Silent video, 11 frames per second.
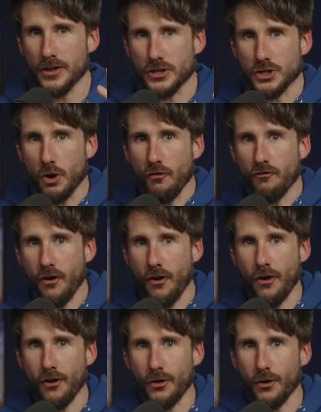the
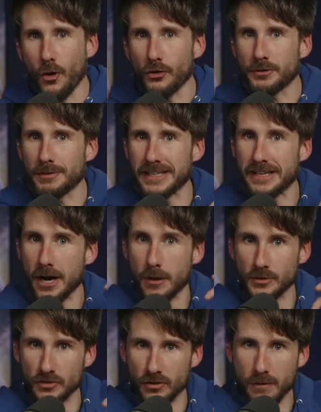shofar ultimately
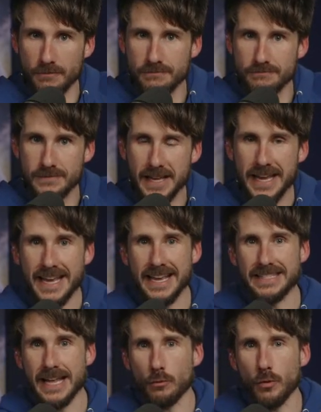comes from
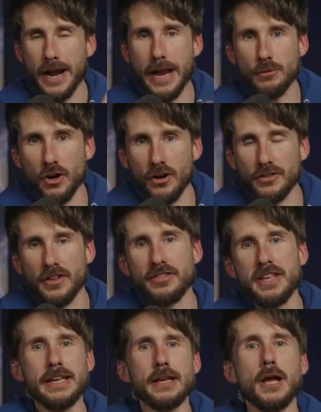is that ram caught in the
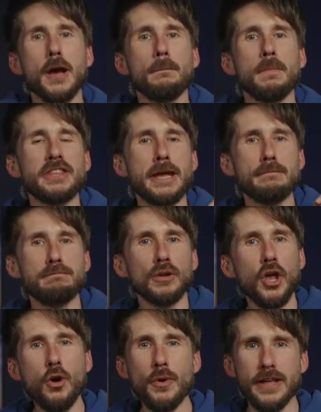thicket, but they
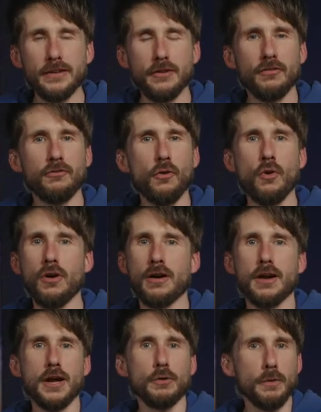blow it for
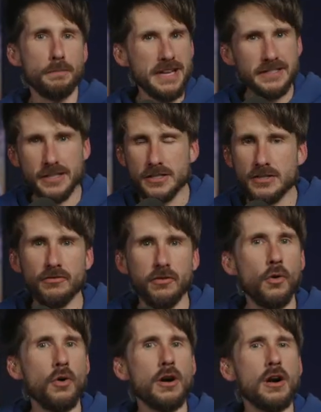repentance,
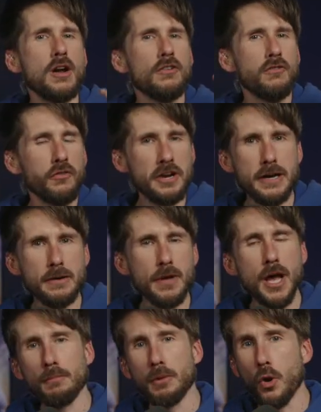for freedom.
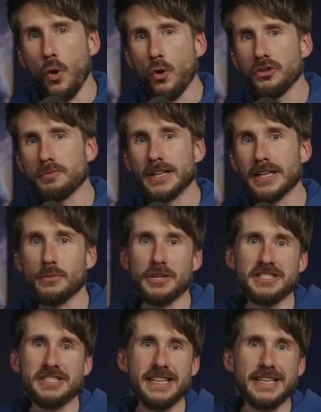But ultimately, we
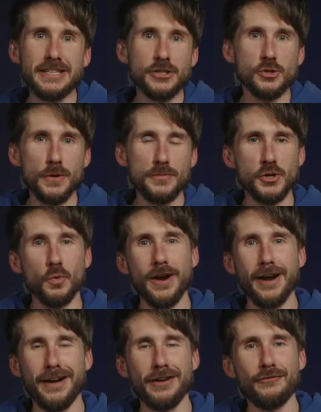see in Scripture
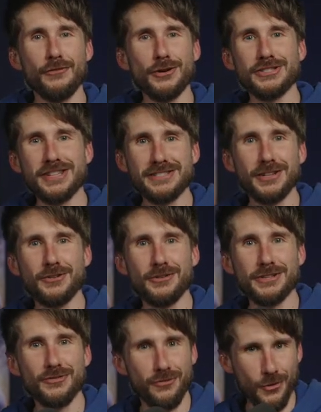where? In 1
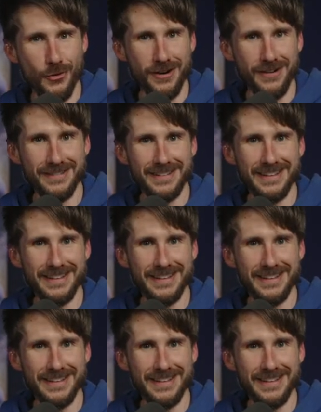Thessalonians 4